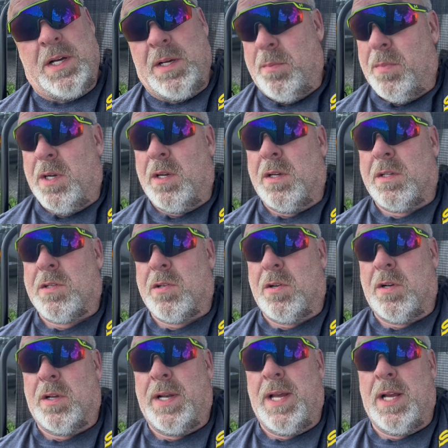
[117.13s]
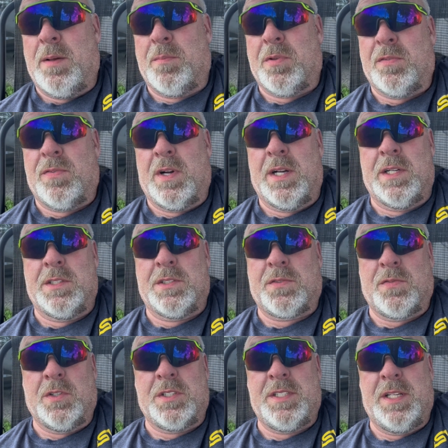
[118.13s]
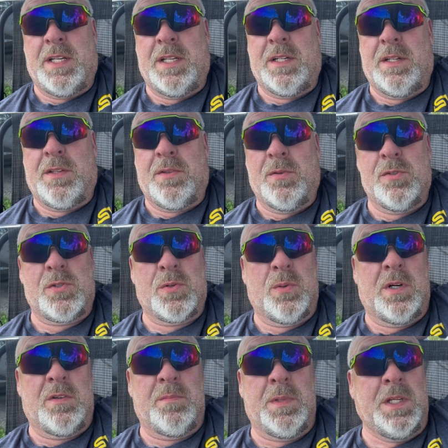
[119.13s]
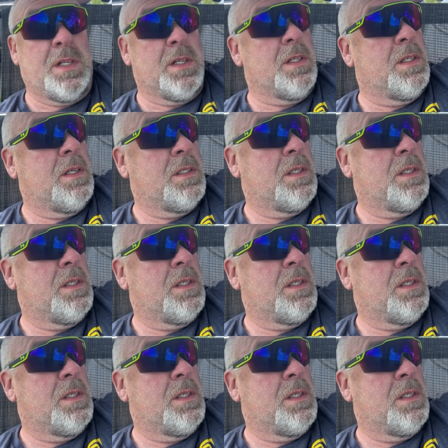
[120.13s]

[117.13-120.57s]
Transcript: Ametron amplifiers for 10 through 12 meter.